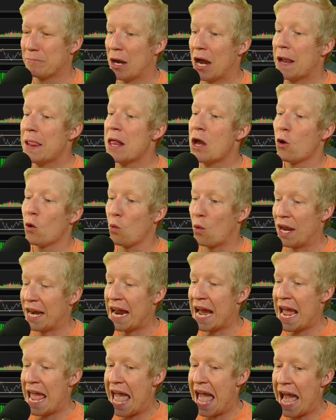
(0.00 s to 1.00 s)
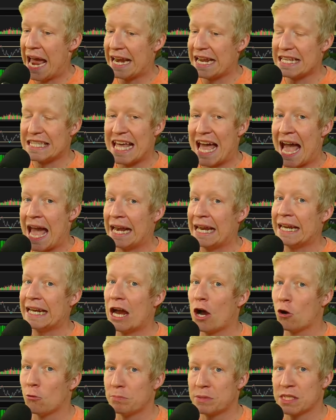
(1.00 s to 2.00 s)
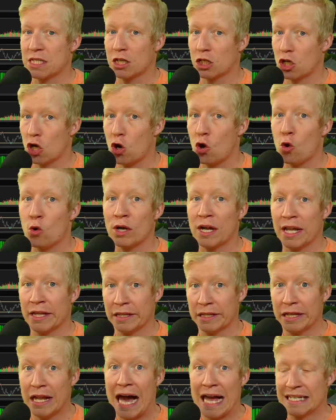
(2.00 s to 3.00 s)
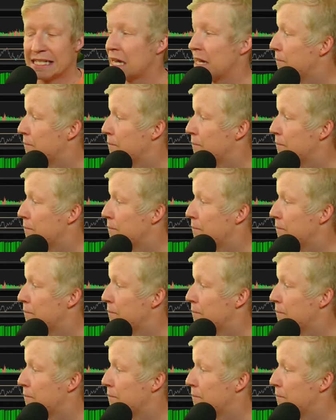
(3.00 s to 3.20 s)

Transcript: But when I added that, it helps the code a lot.